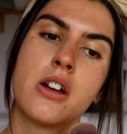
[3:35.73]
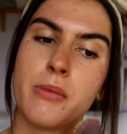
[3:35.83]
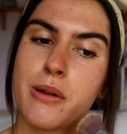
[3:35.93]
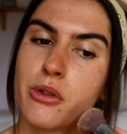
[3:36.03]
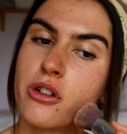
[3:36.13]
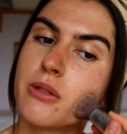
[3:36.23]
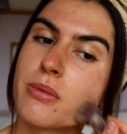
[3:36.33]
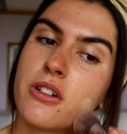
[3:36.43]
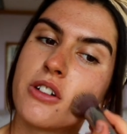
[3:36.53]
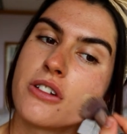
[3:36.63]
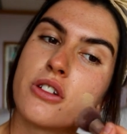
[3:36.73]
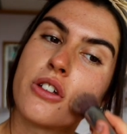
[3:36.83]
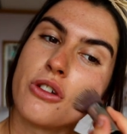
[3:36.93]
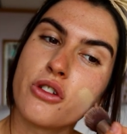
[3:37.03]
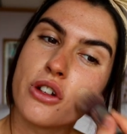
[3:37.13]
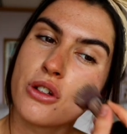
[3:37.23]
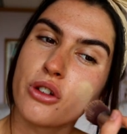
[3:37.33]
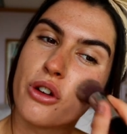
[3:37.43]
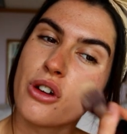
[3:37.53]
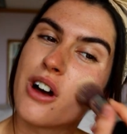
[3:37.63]
My beauty sponges usually
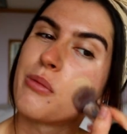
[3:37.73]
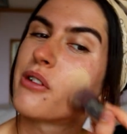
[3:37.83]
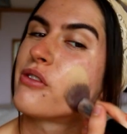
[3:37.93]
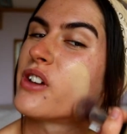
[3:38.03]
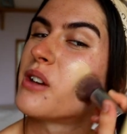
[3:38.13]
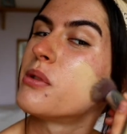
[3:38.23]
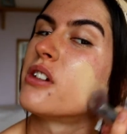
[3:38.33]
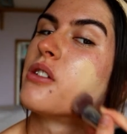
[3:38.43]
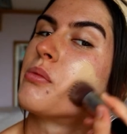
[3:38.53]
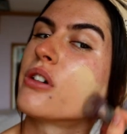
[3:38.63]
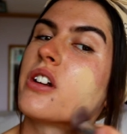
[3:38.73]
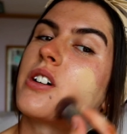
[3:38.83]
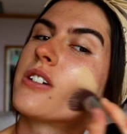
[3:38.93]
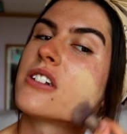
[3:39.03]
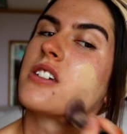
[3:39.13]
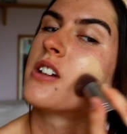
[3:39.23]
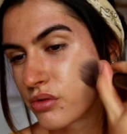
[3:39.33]
soak up a fair bit of the product.